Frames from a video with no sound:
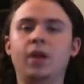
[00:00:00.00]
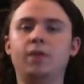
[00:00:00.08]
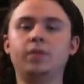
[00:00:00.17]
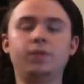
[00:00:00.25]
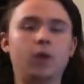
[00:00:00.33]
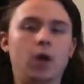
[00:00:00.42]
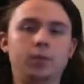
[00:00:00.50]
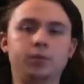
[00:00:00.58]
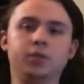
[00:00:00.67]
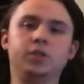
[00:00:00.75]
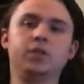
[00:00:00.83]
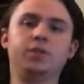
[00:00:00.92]
they have different
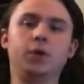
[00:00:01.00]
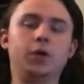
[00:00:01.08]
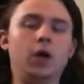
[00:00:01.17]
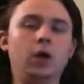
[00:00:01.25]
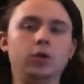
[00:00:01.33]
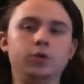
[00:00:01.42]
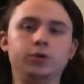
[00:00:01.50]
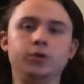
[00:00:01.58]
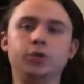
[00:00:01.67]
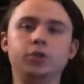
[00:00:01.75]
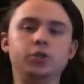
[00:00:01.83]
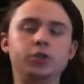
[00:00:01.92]
options, different colors
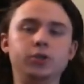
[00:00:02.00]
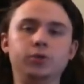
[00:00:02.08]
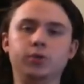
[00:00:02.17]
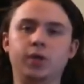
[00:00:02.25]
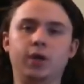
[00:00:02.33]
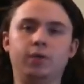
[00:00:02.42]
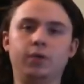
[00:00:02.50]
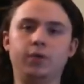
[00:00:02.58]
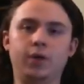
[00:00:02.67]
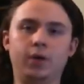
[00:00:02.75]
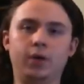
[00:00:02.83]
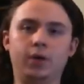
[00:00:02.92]
you could choose and
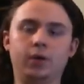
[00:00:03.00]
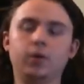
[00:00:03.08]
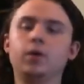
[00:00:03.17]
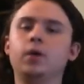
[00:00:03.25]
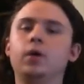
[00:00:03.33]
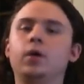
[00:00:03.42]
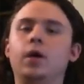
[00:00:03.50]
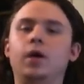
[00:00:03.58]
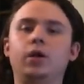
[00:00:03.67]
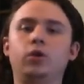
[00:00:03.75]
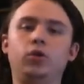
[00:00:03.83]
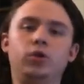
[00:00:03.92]
everything.
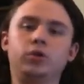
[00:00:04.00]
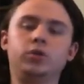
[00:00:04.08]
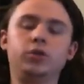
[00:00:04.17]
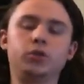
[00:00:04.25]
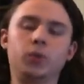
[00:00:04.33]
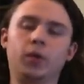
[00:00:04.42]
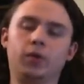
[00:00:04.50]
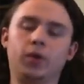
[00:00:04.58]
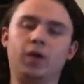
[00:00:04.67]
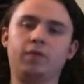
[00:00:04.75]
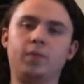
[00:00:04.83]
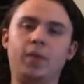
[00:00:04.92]
And you could choose whether
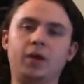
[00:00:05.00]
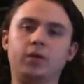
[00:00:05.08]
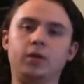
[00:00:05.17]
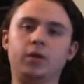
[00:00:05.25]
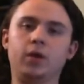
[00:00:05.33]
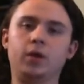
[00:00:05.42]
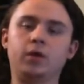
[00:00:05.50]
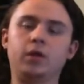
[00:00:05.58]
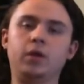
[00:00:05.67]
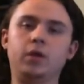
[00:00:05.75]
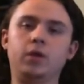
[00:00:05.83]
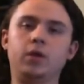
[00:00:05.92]
to have the backlit
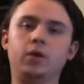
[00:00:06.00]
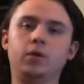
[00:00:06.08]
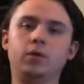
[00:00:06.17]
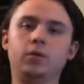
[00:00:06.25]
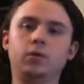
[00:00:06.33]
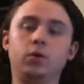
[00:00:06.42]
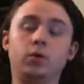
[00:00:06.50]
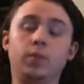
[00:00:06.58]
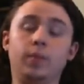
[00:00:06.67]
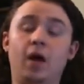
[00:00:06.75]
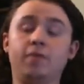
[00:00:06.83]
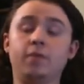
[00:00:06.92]
key, or
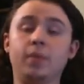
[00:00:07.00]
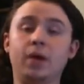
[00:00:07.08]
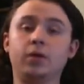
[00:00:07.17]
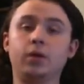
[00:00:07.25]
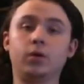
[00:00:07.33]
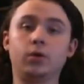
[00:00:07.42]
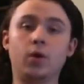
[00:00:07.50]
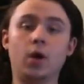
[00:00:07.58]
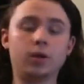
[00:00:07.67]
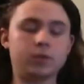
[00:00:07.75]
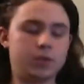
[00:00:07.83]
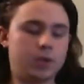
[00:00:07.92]
have them backlit or
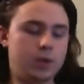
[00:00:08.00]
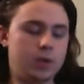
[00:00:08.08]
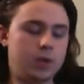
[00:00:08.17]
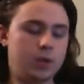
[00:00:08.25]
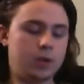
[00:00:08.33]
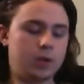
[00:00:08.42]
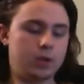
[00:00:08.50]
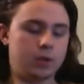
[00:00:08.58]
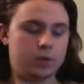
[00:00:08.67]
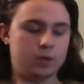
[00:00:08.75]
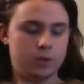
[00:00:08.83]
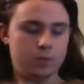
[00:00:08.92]
not.
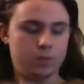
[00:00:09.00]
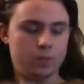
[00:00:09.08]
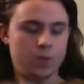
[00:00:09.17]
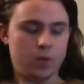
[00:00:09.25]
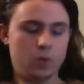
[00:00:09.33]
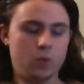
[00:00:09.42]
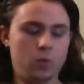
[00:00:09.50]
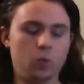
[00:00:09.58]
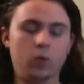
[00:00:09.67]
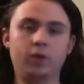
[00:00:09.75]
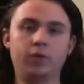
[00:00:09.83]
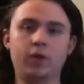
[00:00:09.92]
And
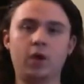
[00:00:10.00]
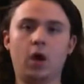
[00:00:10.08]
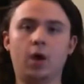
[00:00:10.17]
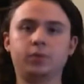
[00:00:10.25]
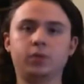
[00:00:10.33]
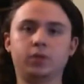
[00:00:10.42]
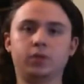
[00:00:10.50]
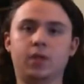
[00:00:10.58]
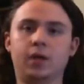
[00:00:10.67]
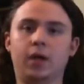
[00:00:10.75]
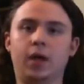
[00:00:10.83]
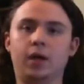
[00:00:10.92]
one of the options
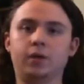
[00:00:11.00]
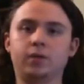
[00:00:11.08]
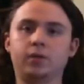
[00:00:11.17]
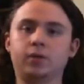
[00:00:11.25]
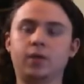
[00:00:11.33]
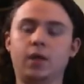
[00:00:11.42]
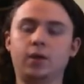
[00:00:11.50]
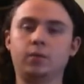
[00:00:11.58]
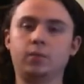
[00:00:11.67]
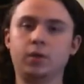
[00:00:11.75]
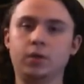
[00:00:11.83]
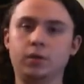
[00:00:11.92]
that it has is that